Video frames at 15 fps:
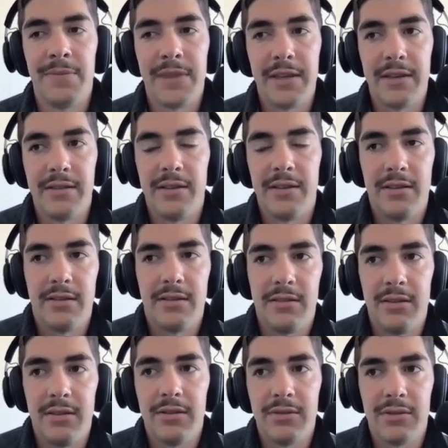And then
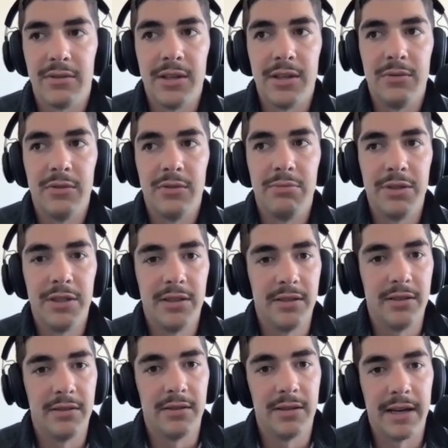the other thing would
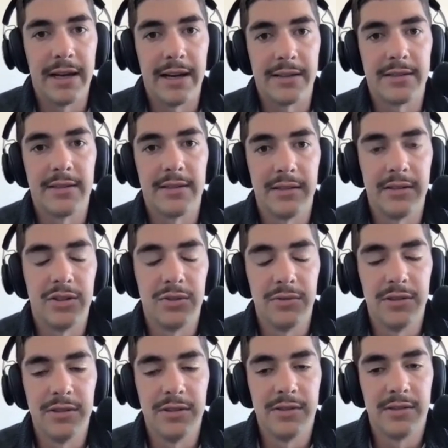be asset
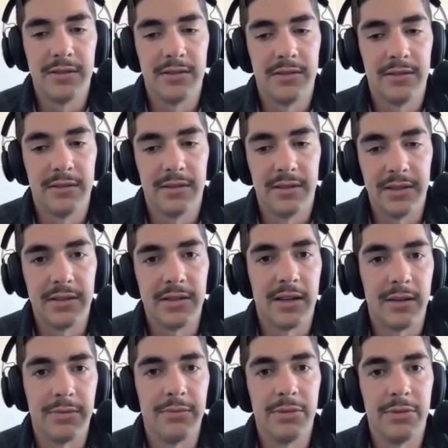issuance on
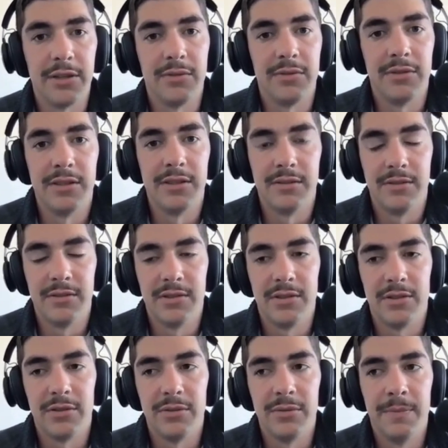top of Bitcoin.
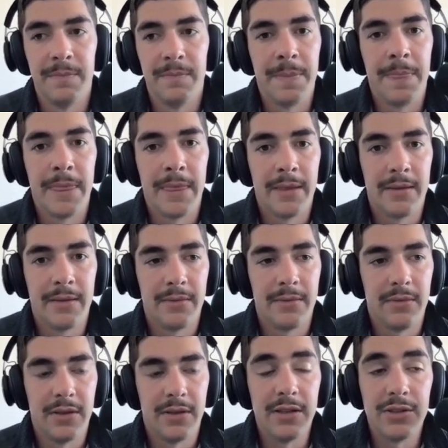So
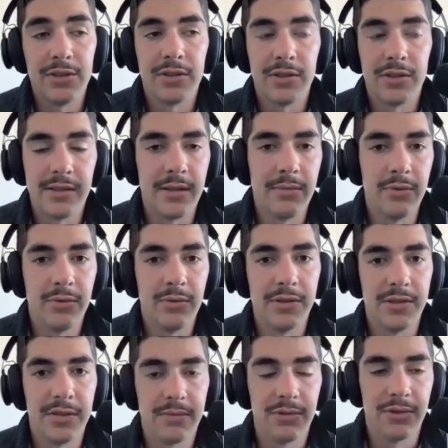initially,
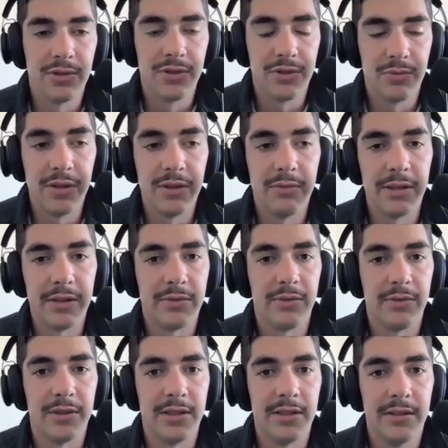stablecoins emerged with
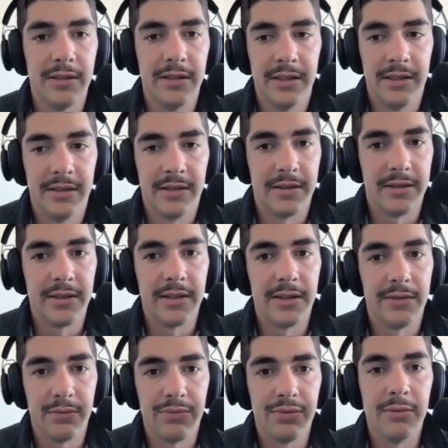Bitcoin on kind
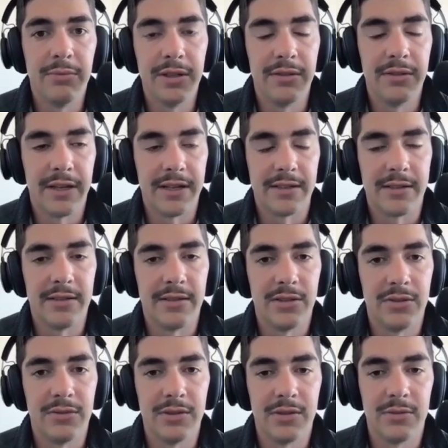of a primitive asset
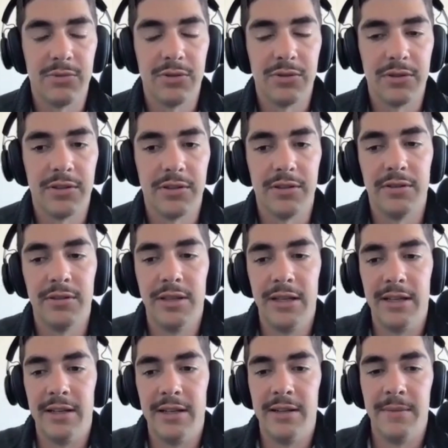issuance protocol.
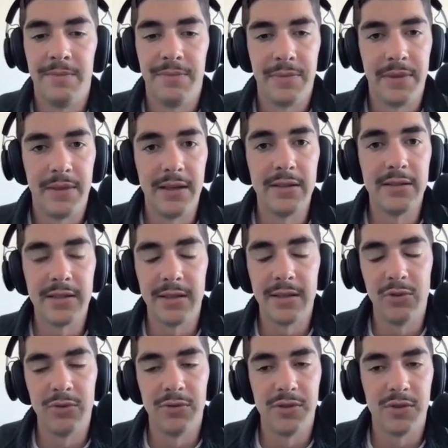Then
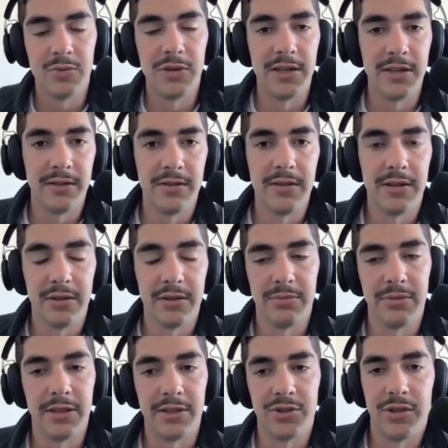stablecoins went to other
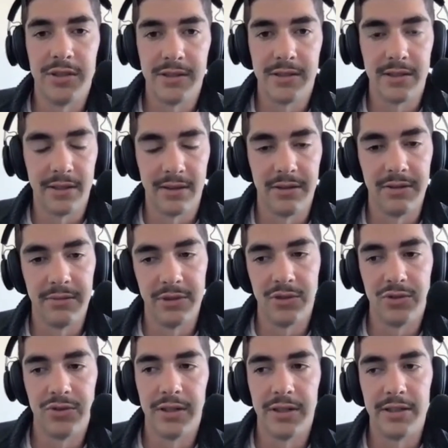blockchains like Ethereum and
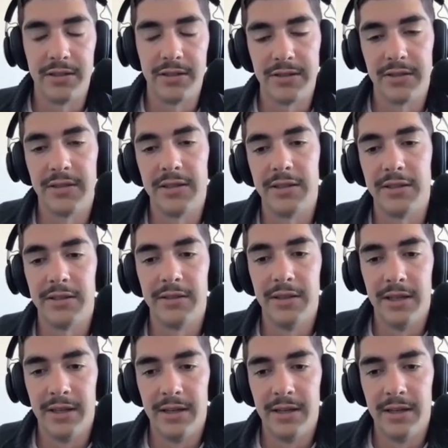Tron and Solana.